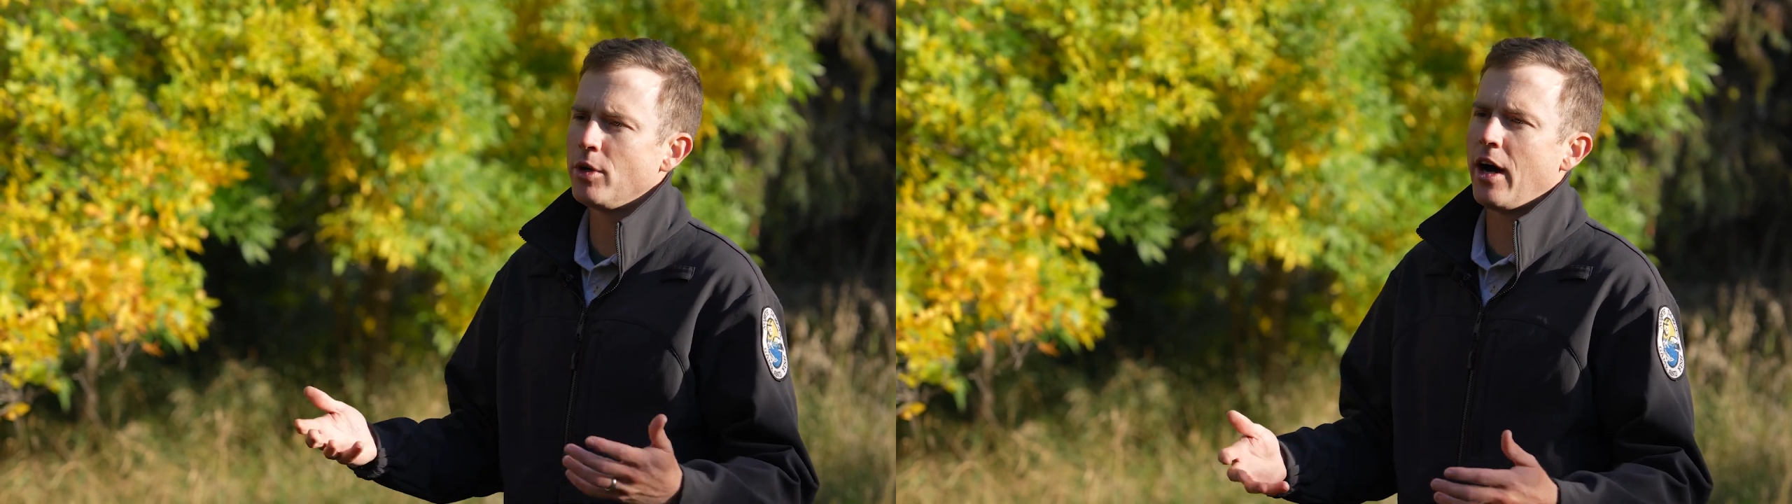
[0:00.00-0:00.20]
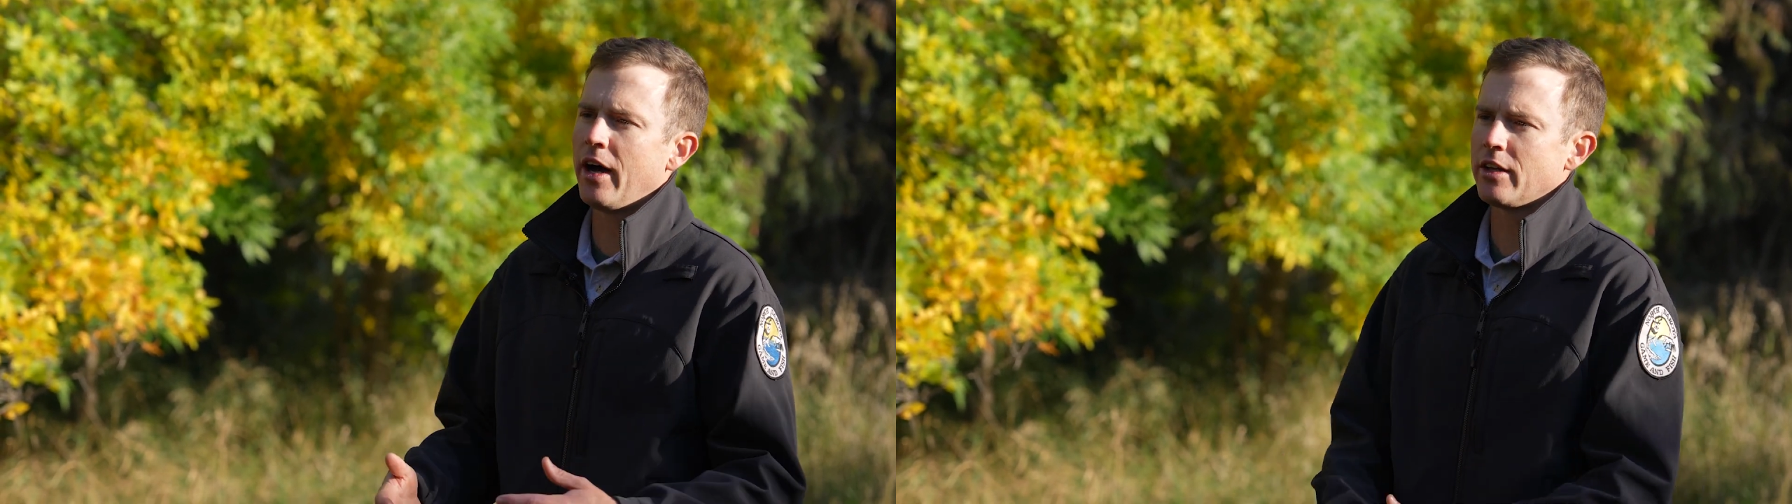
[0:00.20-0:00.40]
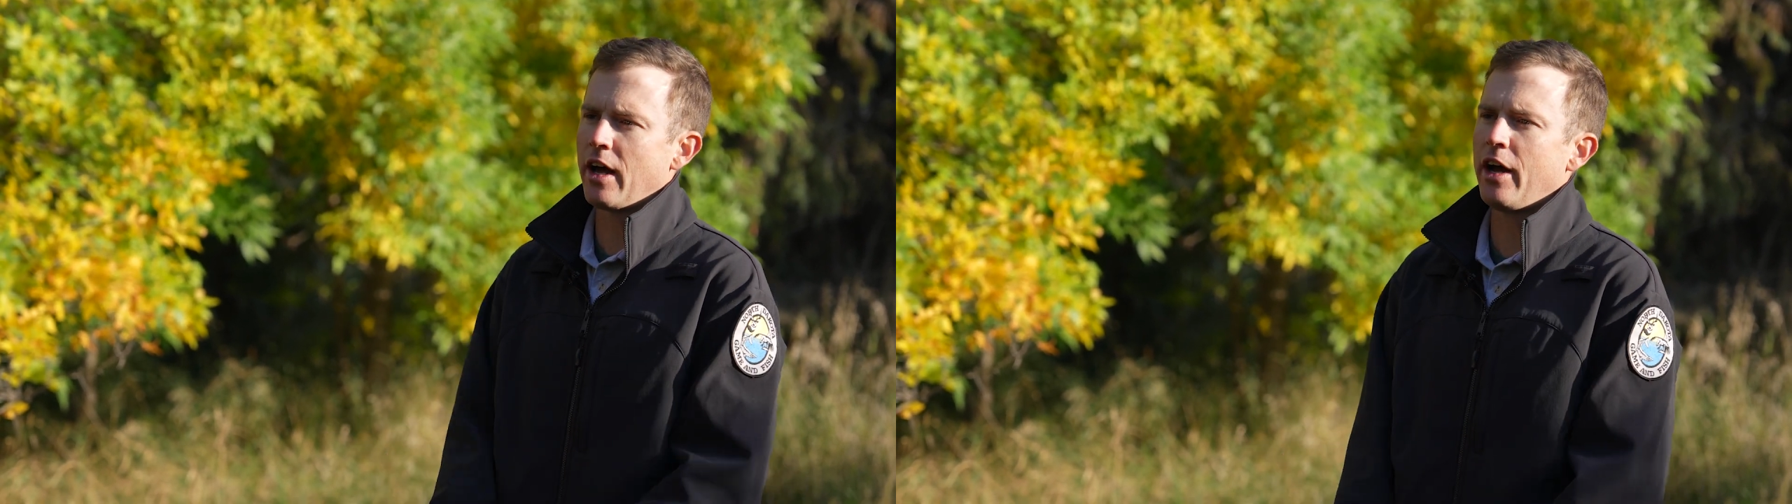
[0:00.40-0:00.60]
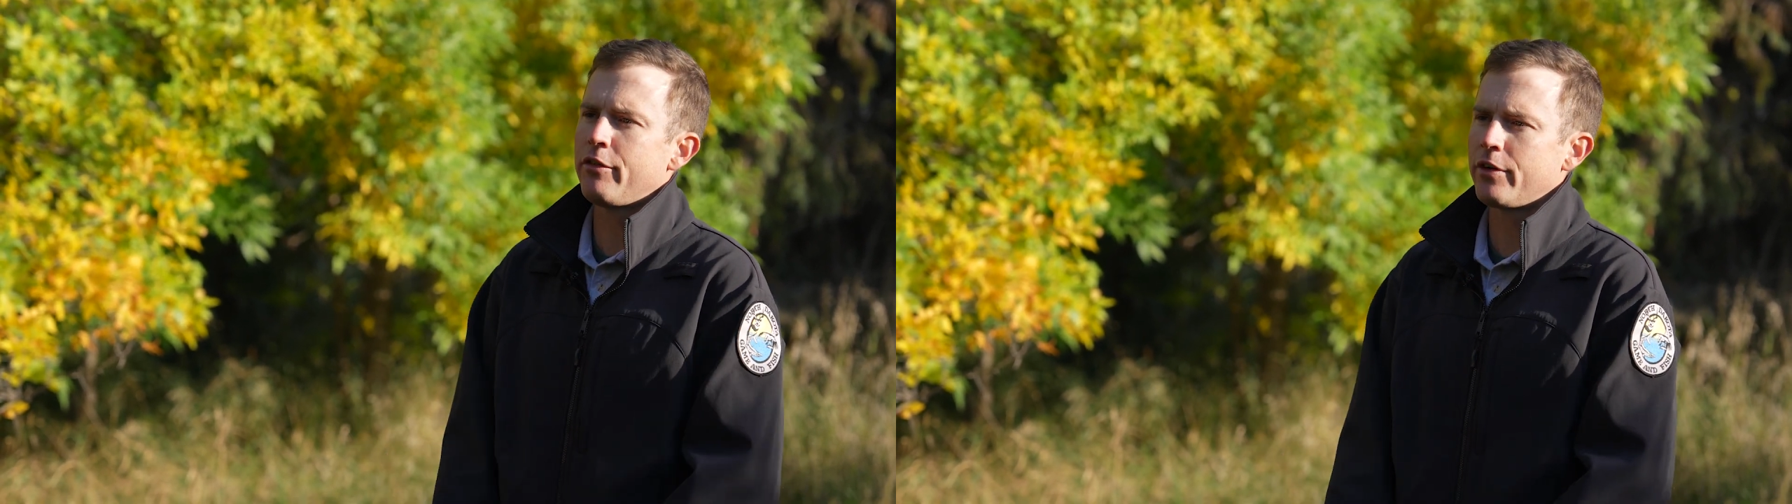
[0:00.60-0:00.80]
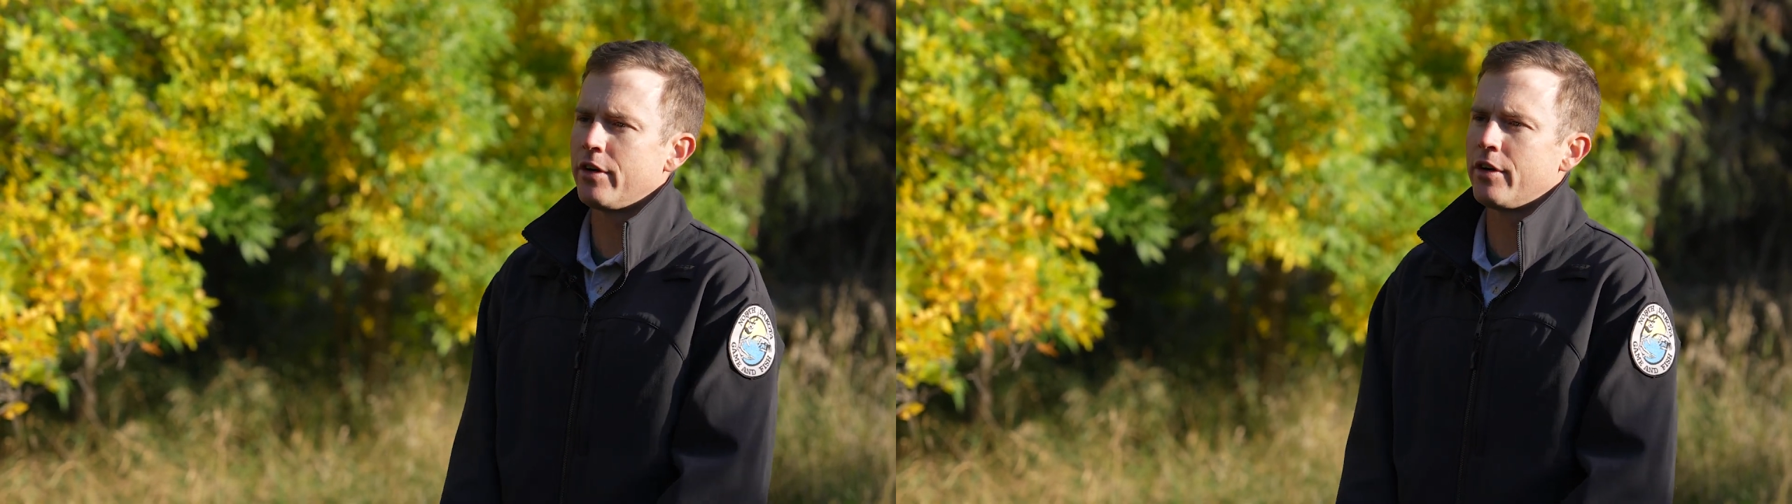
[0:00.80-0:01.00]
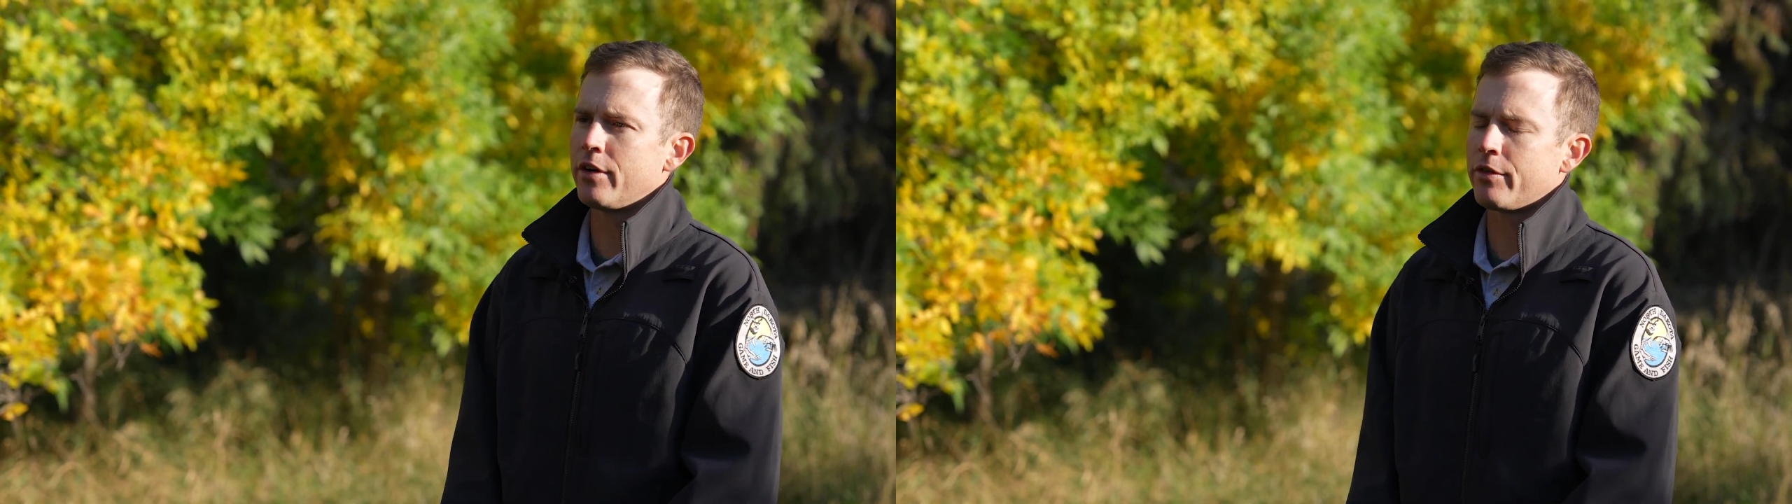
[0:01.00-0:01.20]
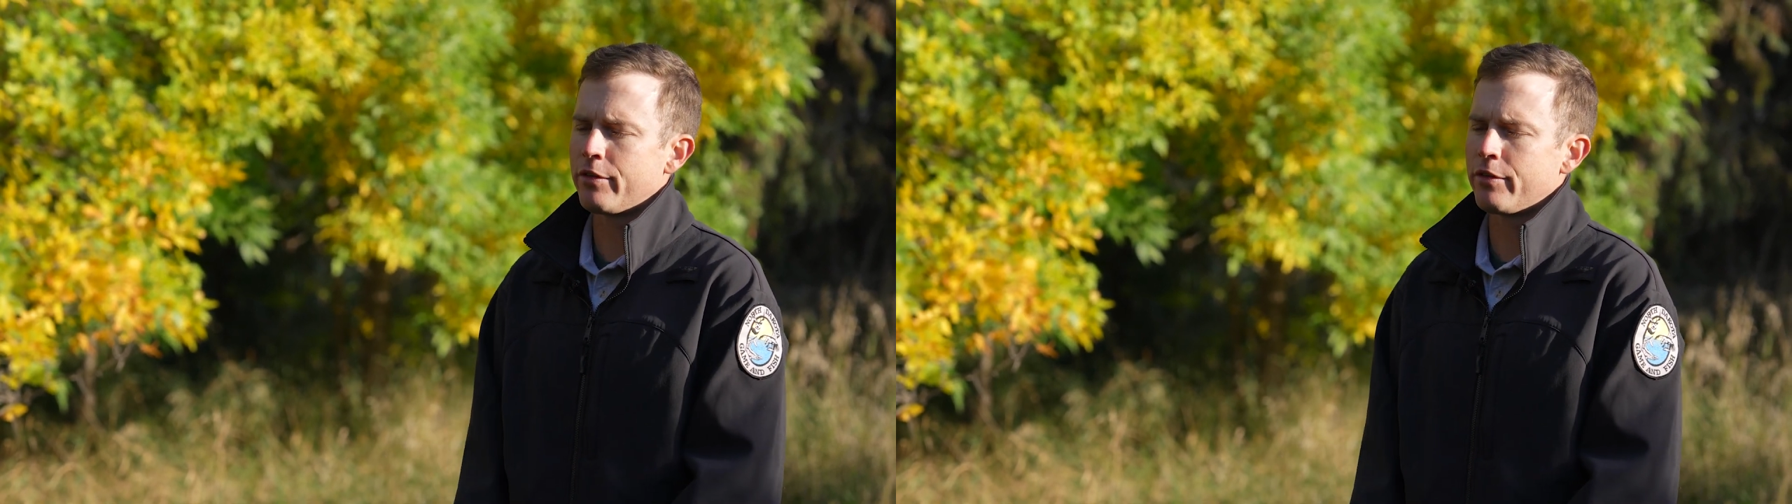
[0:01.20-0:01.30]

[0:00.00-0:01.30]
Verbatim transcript: online for,